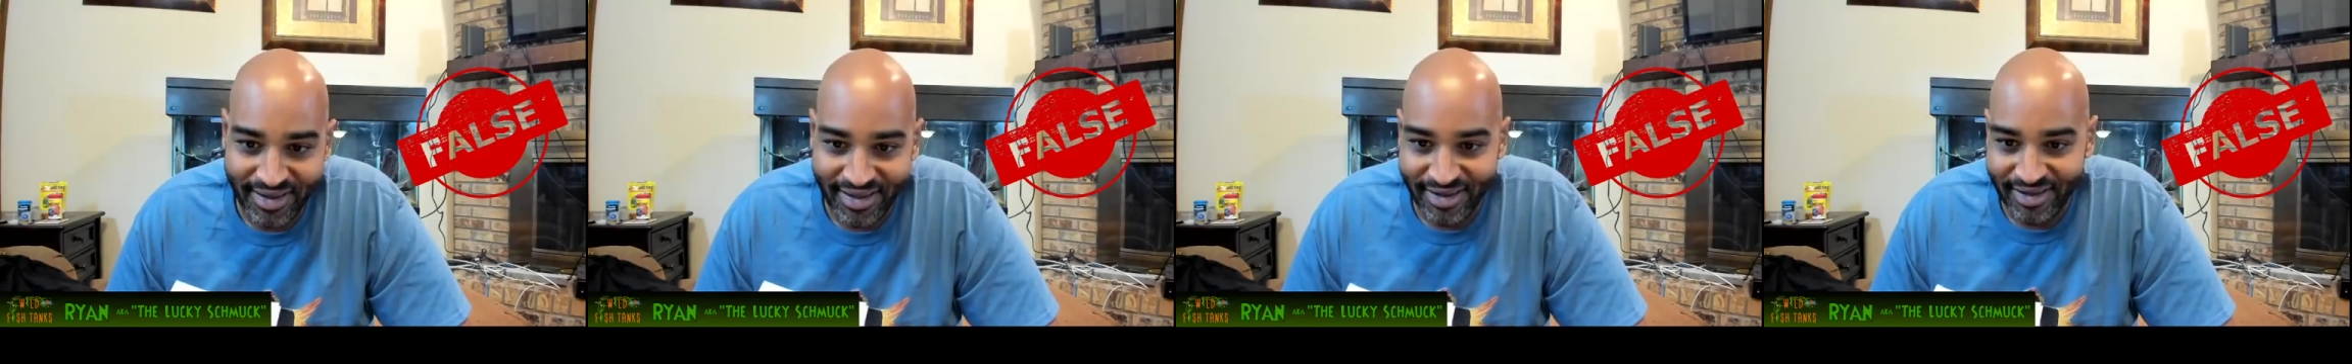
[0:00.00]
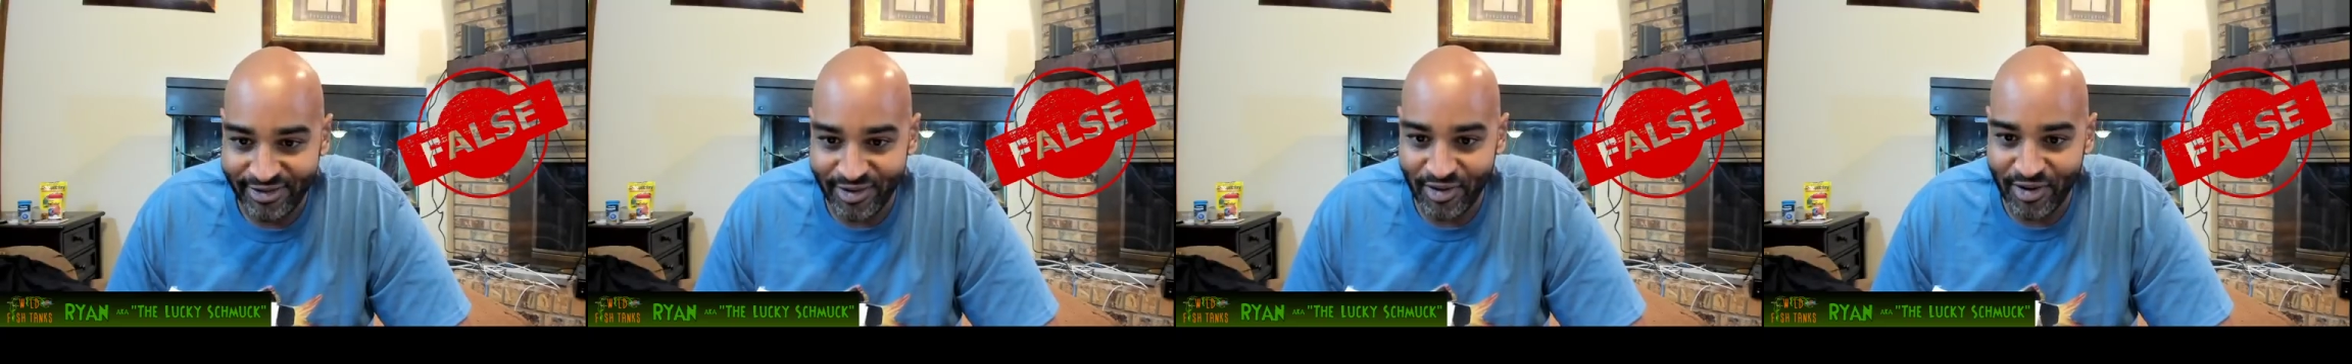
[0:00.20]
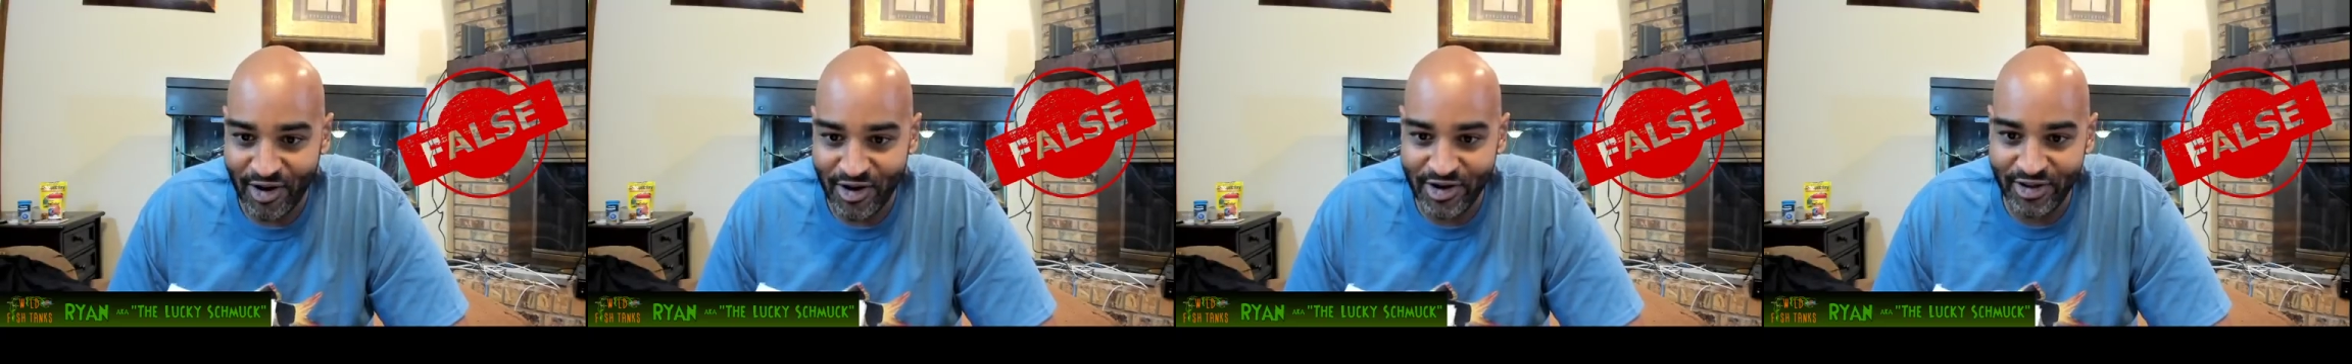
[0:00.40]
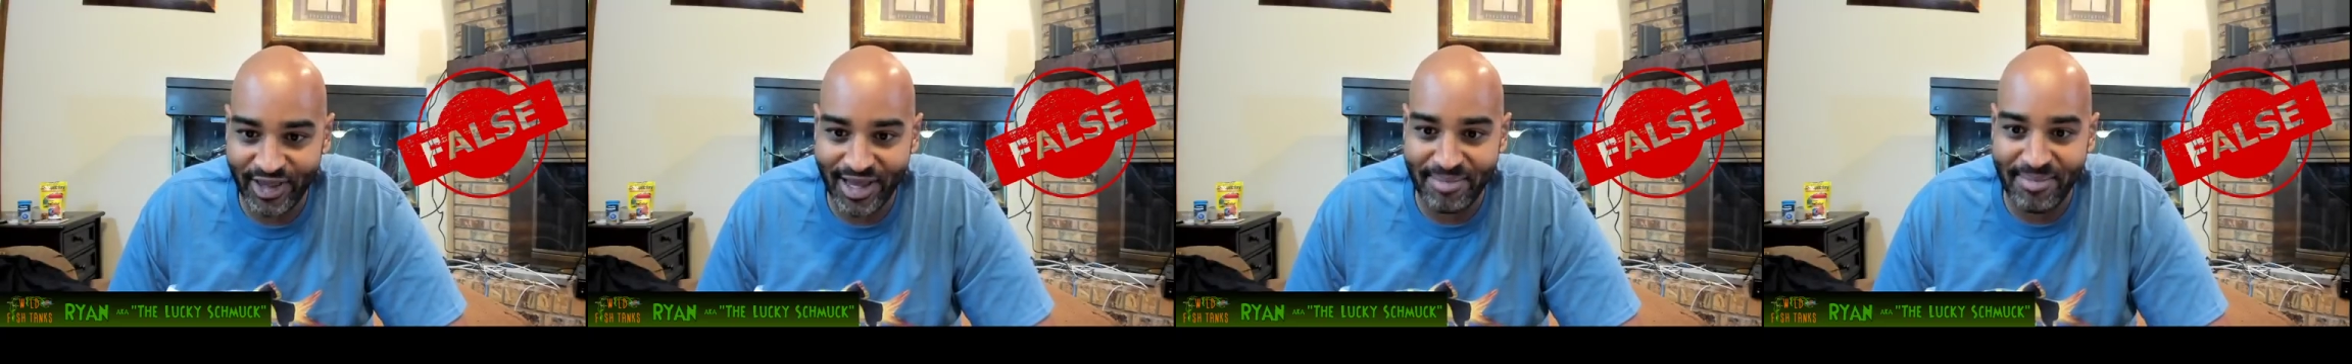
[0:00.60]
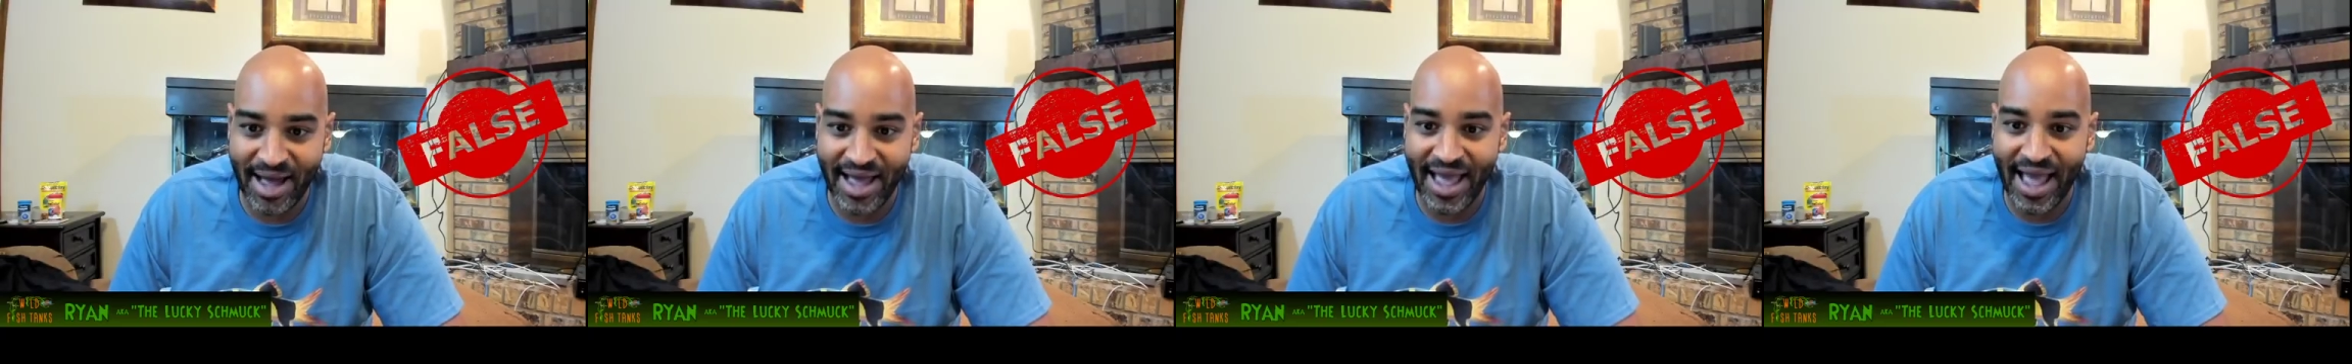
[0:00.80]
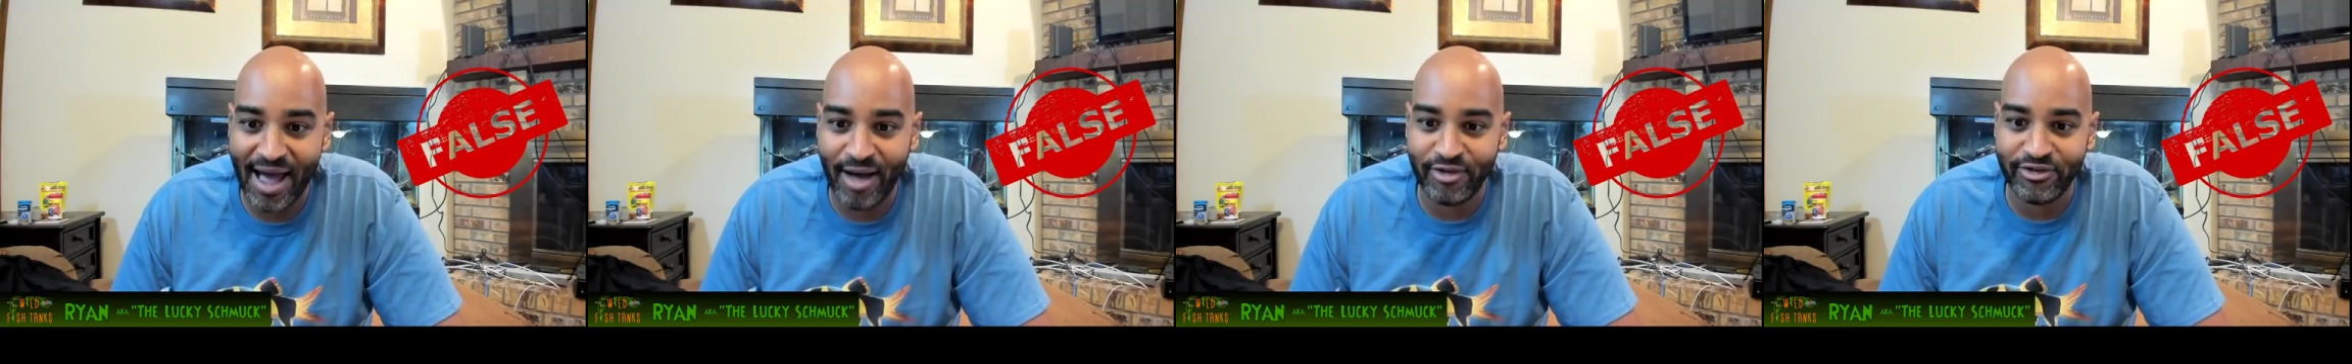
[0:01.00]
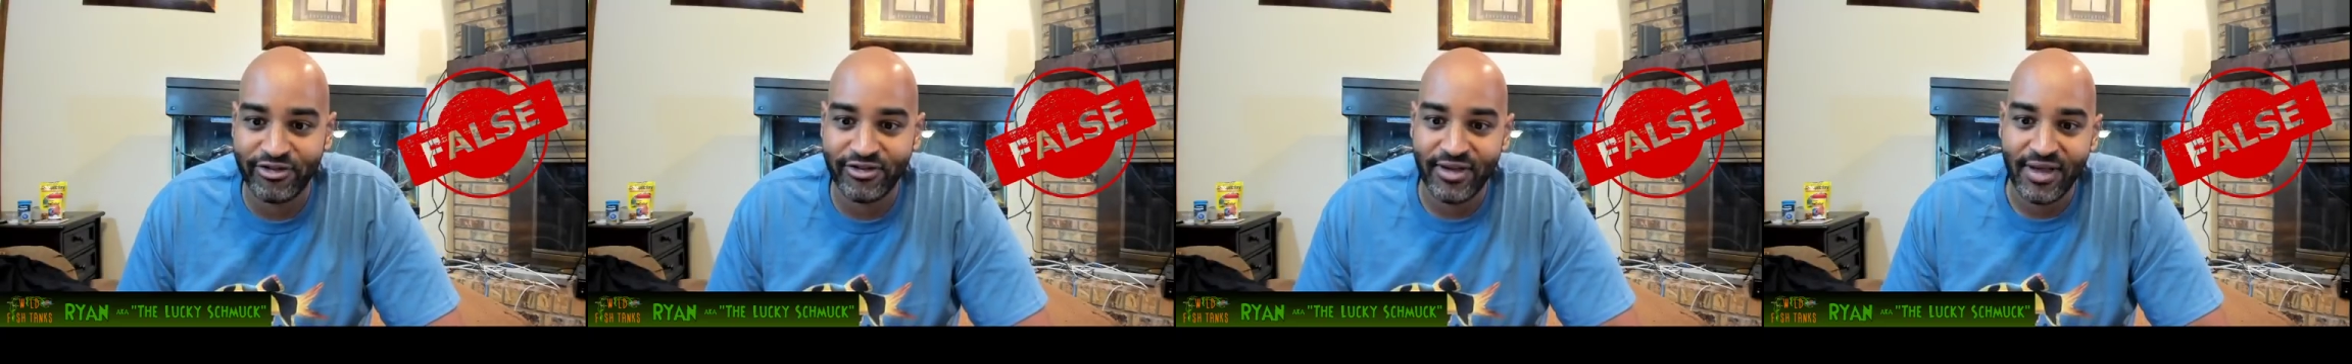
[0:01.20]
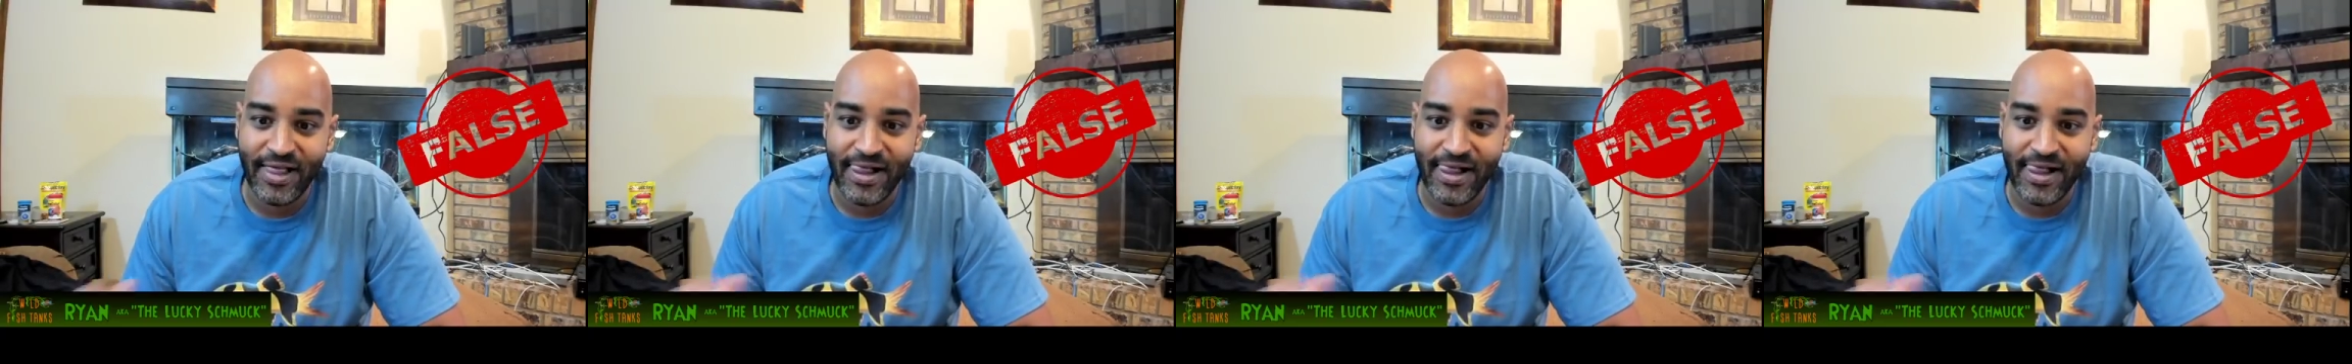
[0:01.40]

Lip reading: So currently in my house,